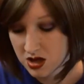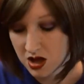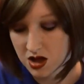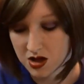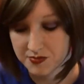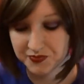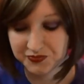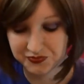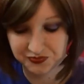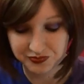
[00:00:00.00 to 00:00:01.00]
Um,
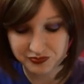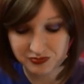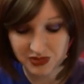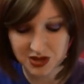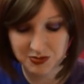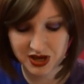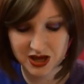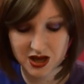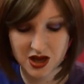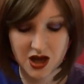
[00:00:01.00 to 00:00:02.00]

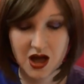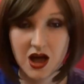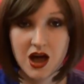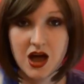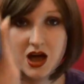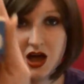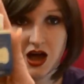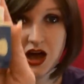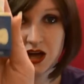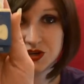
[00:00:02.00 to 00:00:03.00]
but
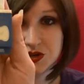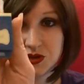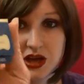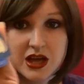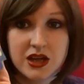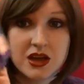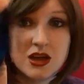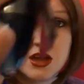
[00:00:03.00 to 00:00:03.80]
I do like